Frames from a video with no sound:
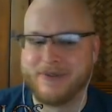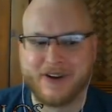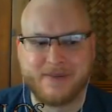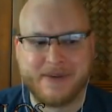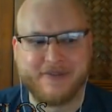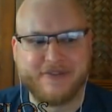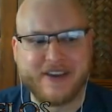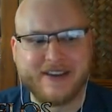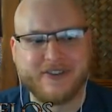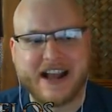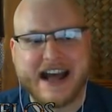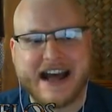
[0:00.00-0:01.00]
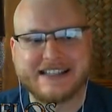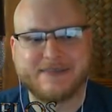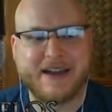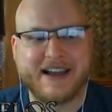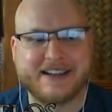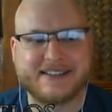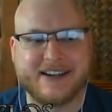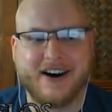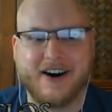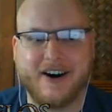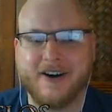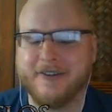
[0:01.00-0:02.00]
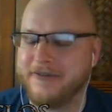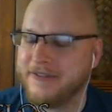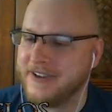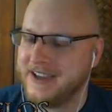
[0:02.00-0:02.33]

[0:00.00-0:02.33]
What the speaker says: One of my favorite aspects of